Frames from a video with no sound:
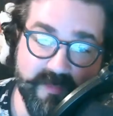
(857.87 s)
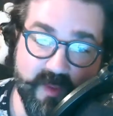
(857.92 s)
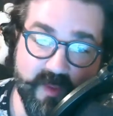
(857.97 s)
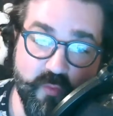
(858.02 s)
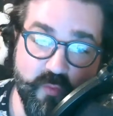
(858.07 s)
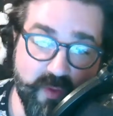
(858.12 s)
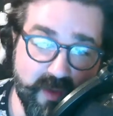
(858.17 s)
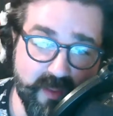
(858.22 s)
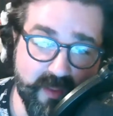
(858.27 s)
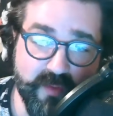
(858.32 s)

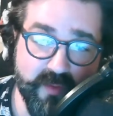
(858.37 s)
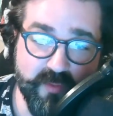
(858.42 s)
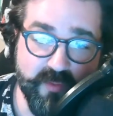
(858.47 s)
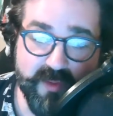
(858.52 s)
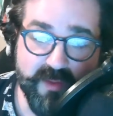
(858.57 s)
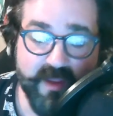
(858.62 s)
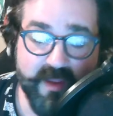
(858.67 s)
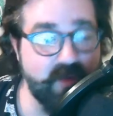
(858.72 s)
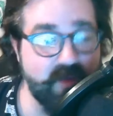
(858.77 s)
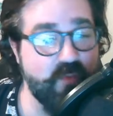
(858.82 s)
really
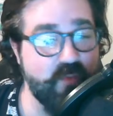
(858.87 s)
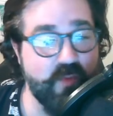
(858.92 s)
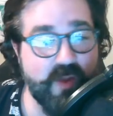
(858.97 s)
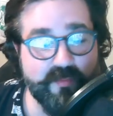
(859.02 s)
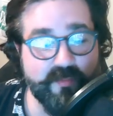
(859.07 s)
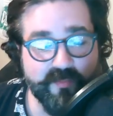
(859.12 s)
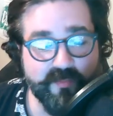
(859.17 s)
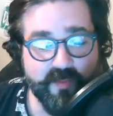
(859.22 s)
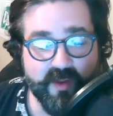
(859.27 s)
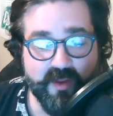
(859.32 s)
really
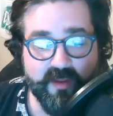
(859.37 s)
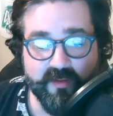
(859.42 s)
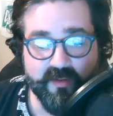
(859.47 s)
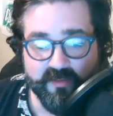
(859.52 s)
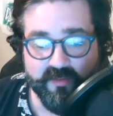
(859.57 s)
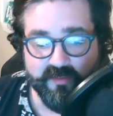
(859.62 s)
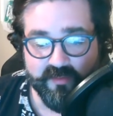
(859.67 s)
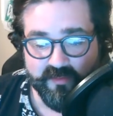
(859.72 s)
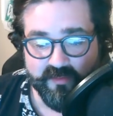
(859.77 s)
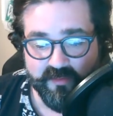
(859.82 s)
underwhelmed by it
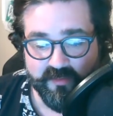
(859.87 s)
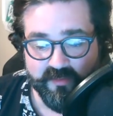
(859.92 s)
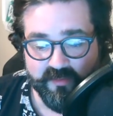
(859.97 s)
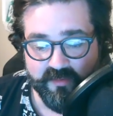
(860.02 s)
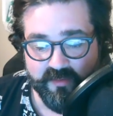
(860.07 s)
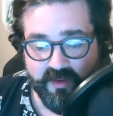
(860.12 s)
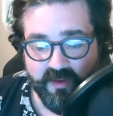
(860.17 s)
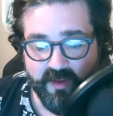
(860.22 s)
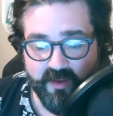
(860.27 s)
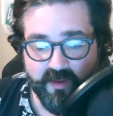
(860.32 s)

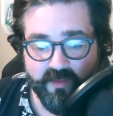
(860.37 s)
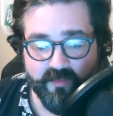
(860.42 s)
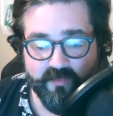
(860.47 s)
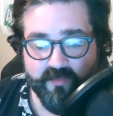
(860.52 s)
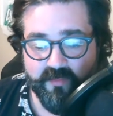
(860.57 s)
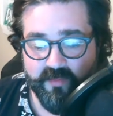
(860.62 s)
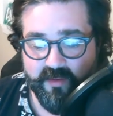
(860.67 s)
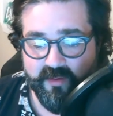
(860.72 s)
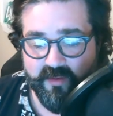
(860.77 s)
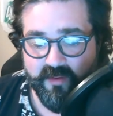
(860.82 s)
I
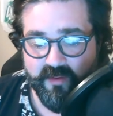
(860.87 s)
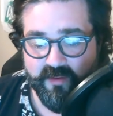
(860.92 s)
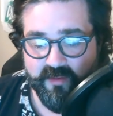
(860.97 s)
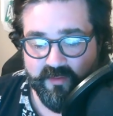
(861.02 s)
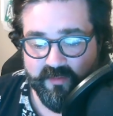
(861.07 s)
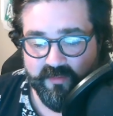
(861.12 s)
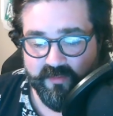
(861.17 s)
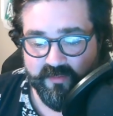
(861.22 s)
am, uh,